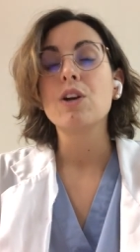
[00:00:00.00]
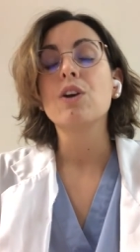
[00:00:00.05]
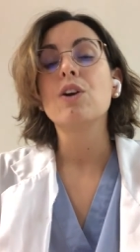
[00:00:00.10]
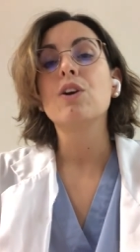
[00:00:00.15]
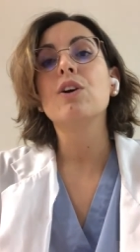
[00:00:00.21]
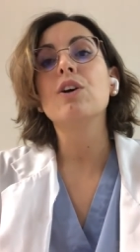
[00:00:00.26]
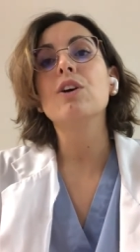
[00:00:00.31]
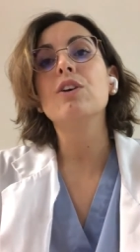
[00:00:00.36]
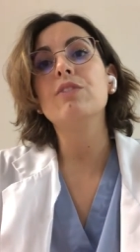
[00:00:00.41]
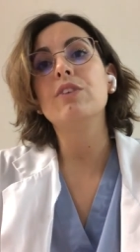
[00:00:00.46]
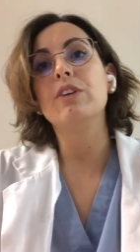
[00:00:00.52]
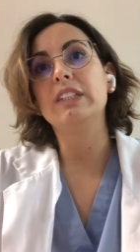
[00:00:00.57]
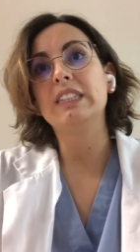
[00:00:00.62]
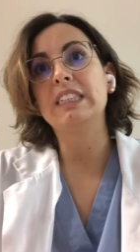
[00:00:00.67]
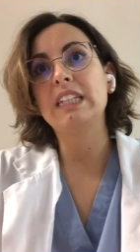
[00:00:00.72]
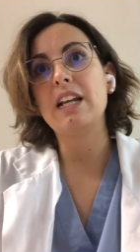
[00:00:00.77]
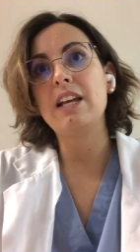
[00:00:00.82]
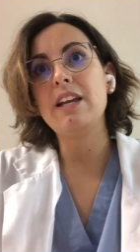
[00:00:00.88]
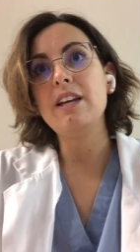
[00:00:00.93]

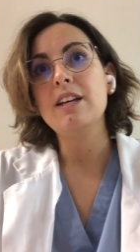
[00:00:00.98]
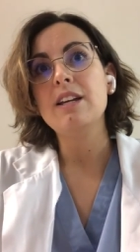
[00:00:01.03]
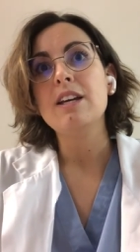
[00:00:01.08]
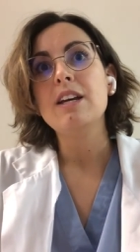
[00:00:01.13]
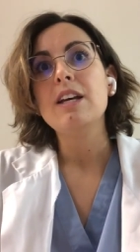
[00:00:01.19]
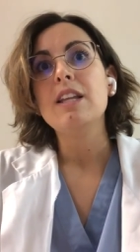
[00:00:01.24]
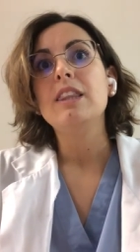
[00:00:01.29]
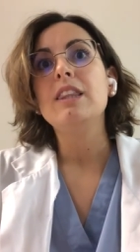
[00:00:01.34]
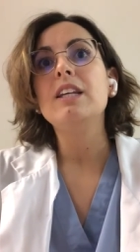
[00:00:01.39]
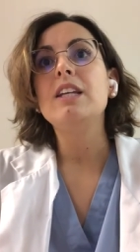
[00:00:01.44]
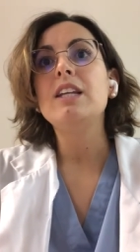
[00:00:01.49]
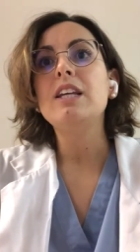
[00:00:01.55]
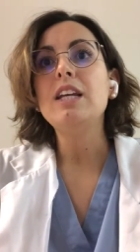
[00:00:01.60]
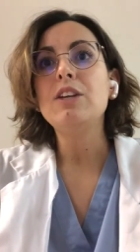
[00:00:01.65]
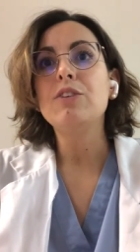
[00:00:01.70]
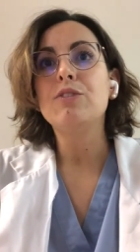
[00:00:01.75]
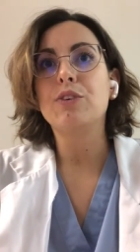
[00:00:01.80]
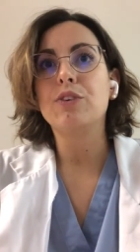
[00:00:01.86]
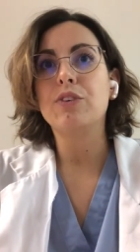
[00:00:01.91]
Conversely, the need
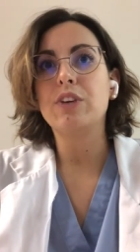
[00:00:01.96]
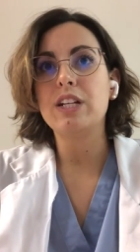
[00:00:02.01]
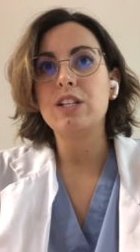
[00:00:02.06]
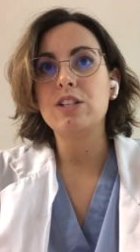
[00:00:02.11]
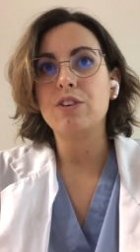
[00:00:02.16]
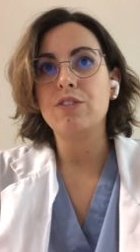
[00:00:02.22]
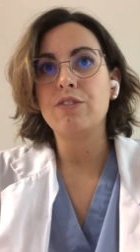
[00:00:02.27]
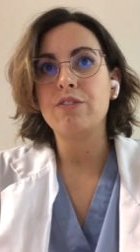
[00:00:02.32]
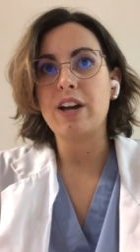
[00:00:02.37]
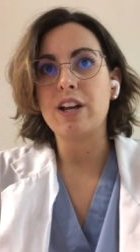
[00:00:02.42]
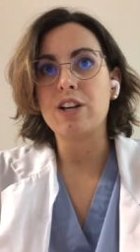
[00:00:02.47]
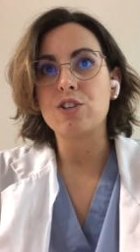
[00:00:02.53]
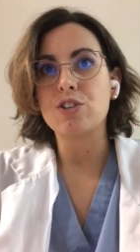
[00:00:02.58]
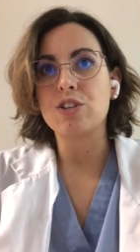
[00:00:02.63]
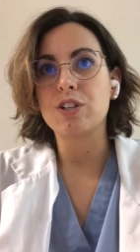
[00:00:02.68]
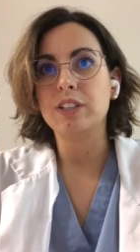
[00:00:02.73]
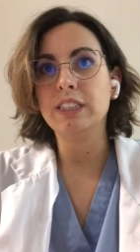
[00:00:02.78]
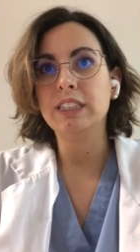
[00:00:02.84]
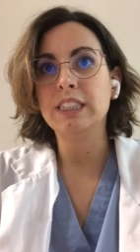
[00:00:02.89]
for
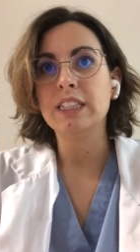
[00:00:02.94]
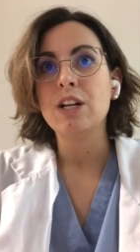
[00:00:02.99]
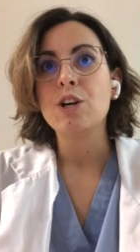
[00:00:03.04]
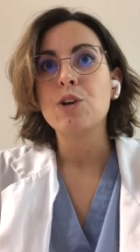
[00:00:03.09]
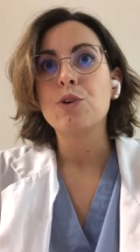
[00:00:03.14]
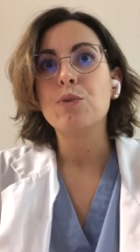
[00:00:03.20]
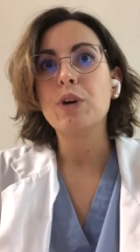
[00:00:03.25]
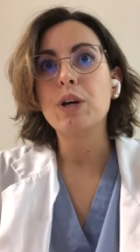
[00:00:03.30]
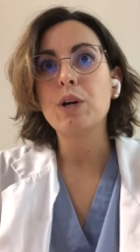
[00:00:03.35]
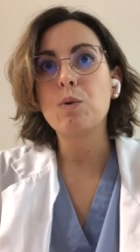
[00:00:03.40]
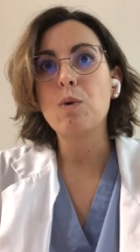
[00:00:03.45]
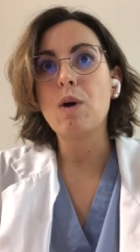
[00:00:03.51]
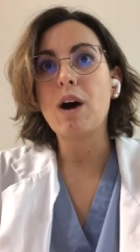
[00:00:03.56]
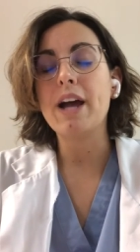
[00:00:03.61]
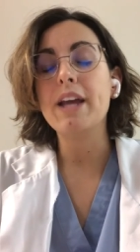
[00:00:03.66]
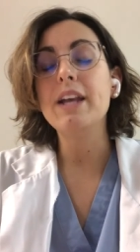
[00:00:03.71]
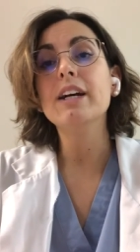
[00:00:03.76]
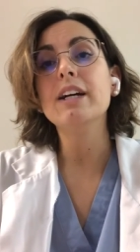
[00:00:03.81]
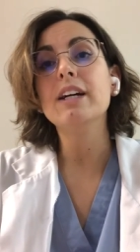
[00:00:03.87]
interventions
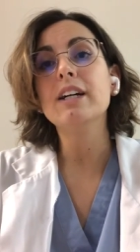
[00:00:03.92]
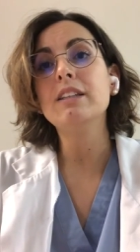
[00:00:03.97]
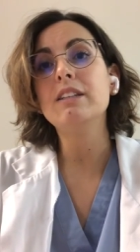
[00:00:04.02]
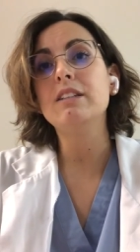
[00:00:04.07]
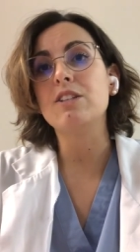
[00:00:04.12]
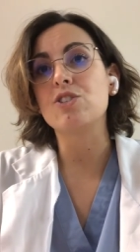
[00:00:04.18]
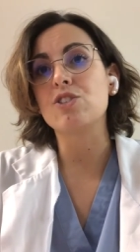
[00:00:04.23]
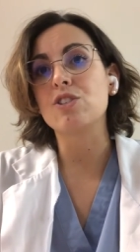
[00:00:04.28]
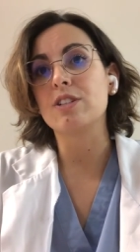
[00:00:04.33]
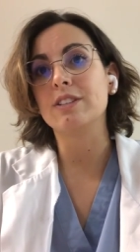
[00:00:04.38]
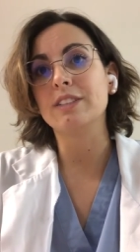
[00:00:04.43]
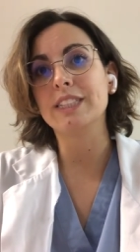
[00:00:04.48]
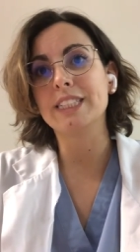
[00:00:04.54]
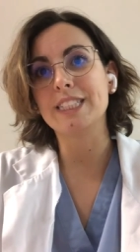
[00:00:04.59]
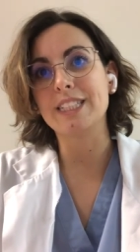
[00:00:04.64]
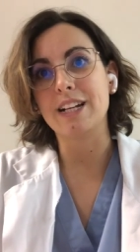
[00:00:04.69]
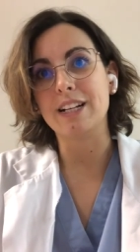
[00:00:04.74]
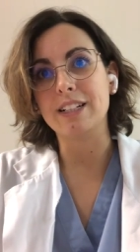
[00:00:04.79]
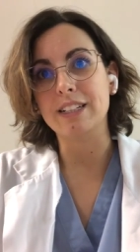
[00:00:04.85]
required additional
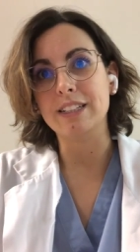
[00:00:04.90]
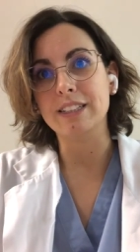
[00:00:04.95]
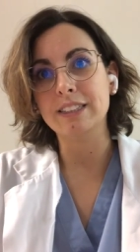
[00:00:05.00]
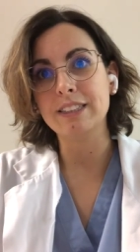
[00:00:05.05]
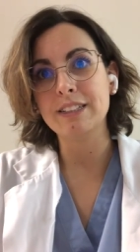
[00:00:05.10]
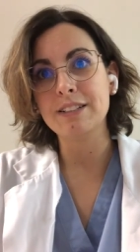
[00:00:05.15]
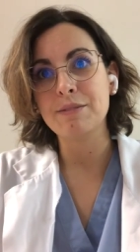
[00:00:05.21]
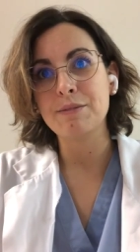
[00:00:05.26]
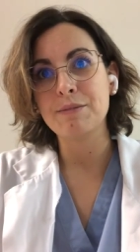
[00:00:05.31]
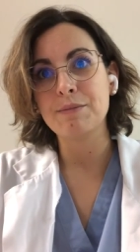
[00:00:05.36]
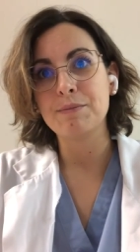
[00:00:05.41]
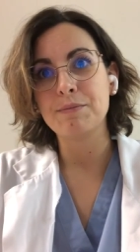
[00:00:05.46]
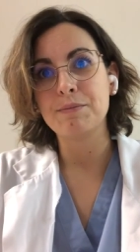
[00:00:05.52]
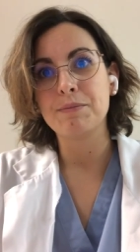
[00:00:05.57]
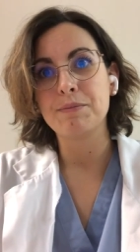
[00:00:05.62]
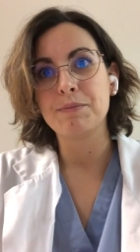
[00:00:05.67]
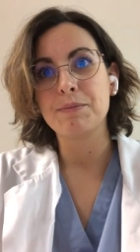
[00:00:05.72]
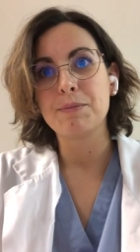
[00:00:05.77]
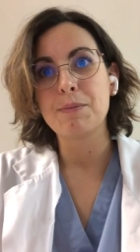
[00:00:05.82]
studies.
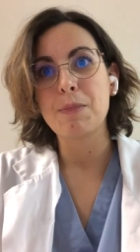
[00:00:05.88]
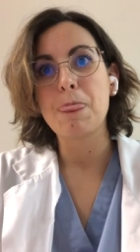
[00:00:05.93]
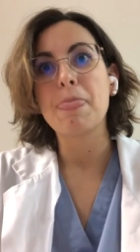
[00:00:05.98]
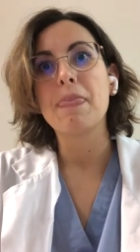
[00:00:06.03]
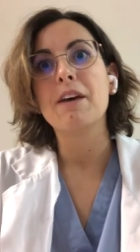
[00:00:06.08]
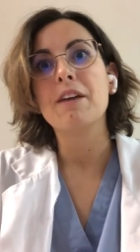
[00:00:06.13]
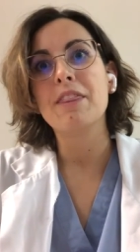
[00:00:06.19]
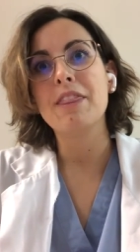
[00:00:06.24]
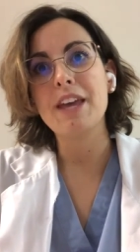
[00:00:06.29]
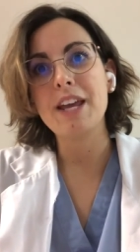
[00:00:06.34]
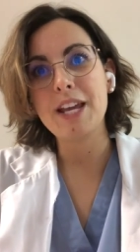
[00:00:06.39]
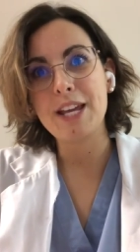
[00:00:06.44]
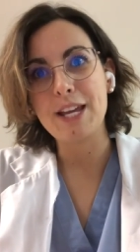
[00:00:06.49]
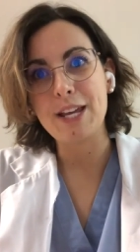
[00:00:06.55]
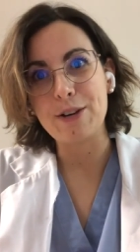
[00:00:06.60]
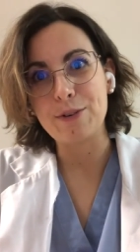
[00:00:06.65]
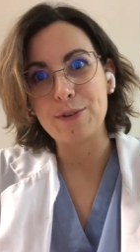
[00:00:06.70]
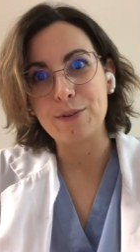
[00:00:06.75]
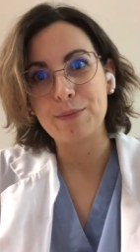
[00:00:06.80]
Thank
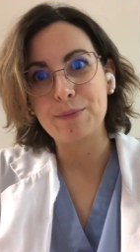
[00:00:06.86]
you.